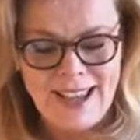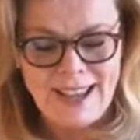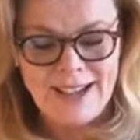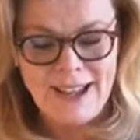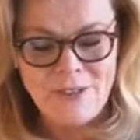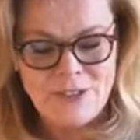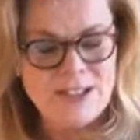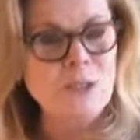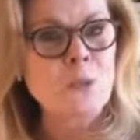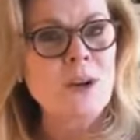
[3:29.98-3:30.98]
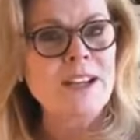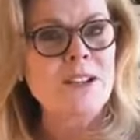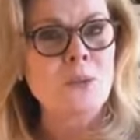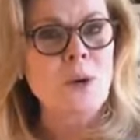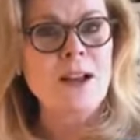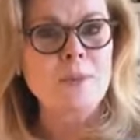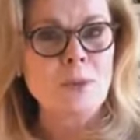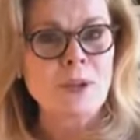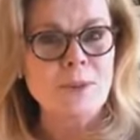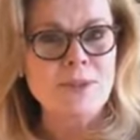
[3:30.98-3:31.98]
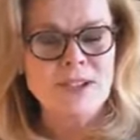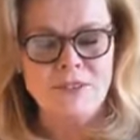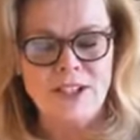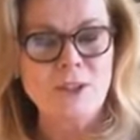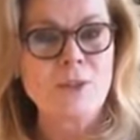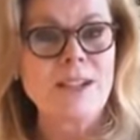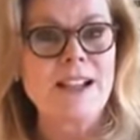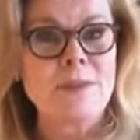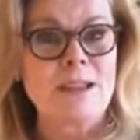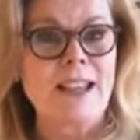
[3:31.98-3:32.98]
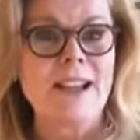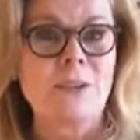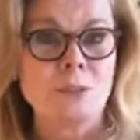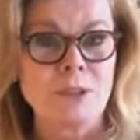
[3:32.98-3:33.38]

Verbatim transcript: and I haven't done one in a while, but we almost have another one coming out.